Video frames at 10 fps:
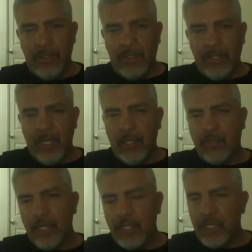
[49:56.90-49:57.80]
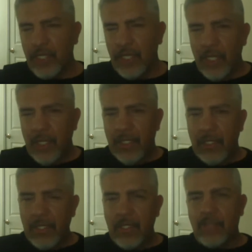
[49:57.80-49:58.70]
The electrician,
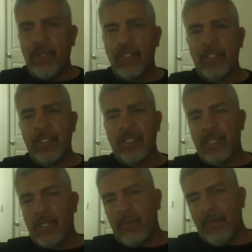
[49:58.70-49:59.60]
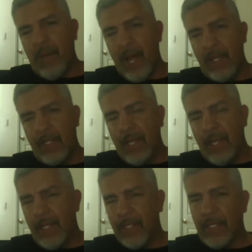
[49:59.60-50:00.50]
the electrician is gonna come by
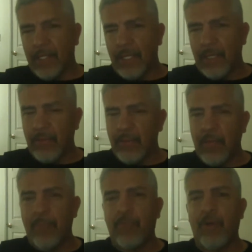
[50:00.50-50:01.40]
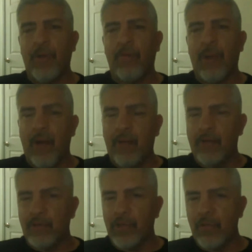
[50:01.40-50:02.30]
and is gonna set up some temporary power
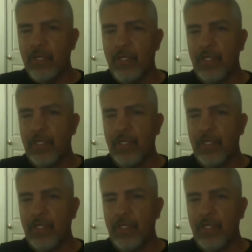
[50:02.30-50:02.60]
so that we can,